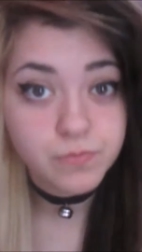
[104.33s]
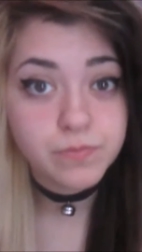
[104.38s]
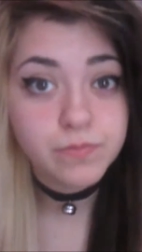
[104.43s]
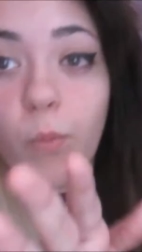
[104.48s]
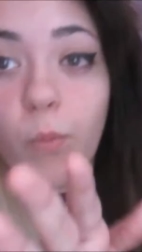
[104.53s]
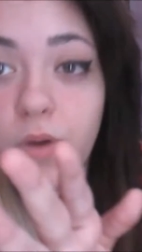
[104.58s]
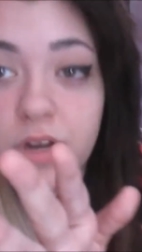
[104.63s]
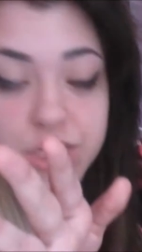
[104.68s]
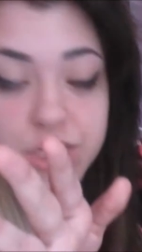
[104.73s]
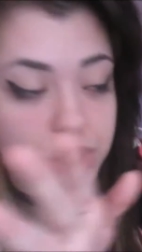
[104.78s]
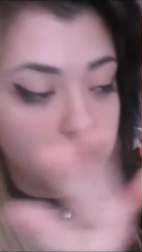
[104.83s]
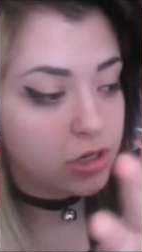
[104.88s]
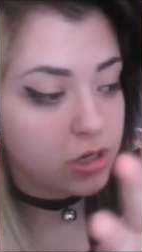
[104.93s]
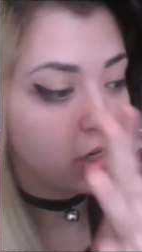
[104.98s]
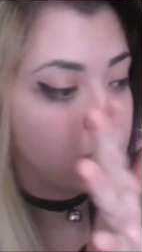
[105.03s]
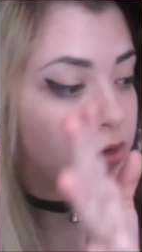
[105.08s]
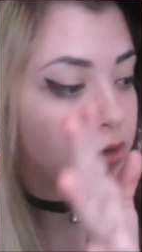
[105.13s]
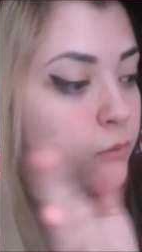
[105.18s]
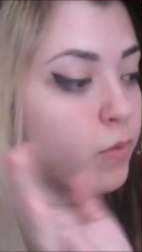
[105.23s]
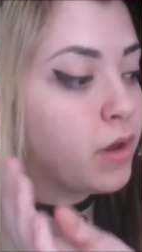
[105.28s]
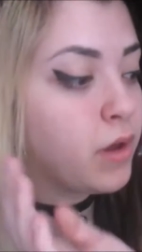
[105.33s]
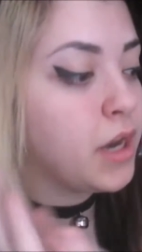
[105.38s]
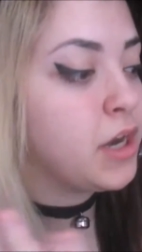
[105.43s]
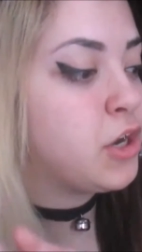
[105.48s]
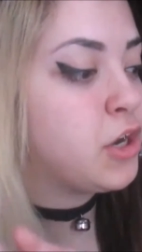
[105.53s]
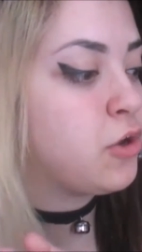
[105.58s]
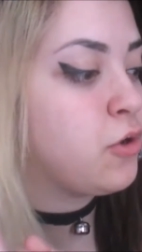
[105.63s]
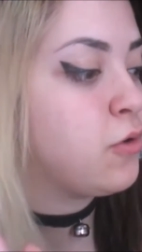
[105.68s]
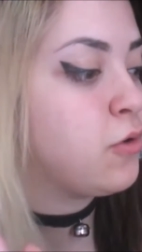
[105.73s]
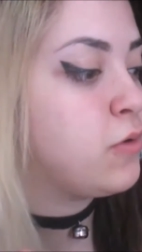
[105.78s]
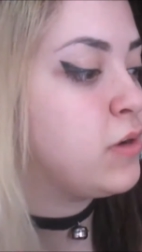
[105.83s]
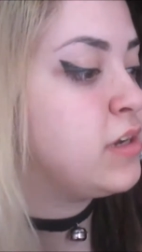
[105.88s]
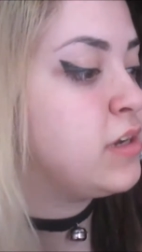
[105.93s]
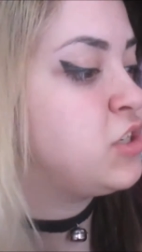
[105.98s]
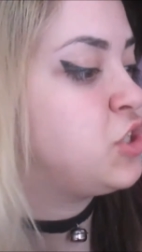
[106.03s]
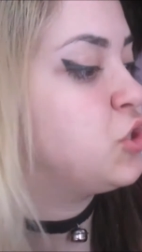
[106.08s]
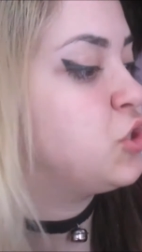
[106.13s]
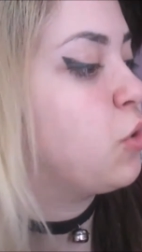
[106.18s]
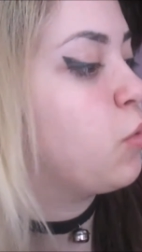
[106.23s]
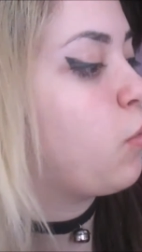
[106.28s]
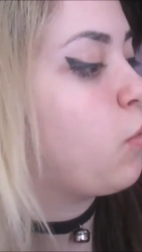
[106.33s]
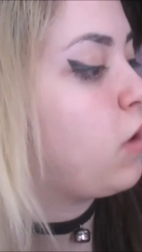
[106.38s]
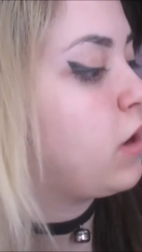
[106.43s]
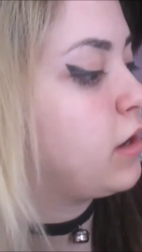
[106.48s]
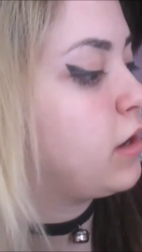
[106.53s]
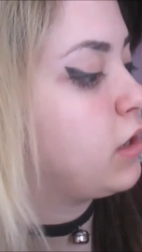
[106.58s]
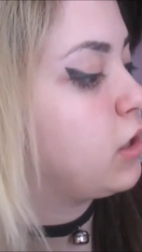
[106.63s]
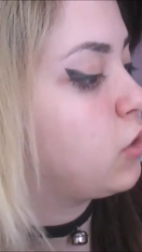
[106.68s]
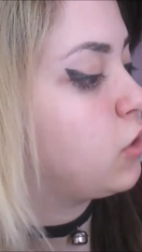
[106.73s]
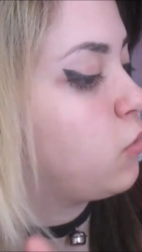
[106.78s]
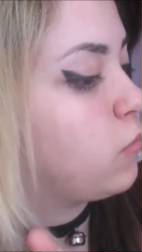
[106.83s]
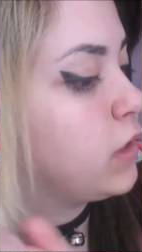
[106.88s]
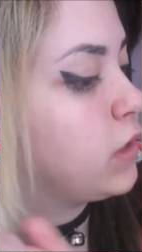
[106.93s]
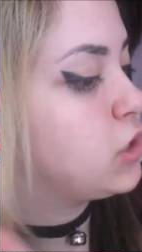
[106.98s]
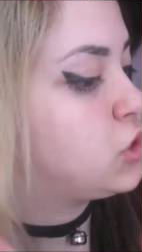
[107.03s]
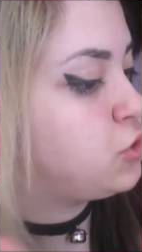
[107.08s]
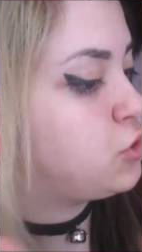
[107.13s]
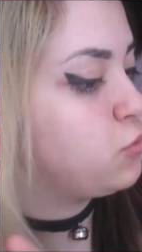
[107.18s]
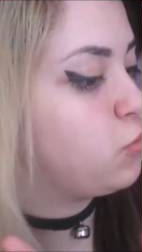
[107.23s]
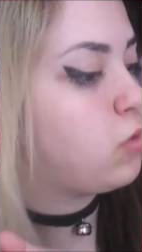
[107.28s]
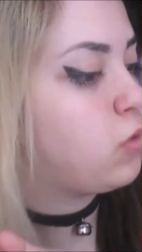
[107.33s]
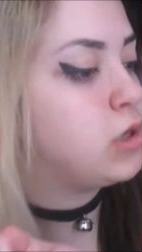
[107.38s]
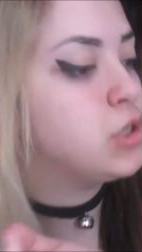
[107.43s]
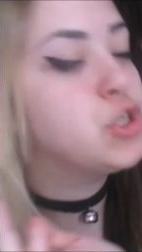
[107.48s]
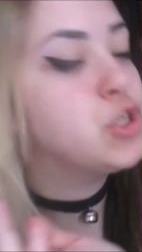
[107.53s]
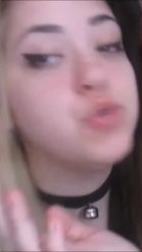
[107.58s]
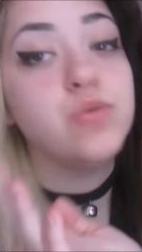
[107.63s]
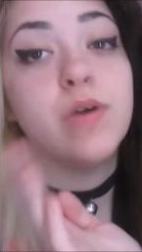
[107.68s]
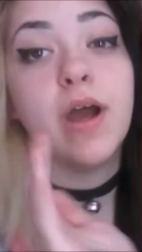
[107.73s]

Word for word: What you're gonna wanna do is you're want, going to want to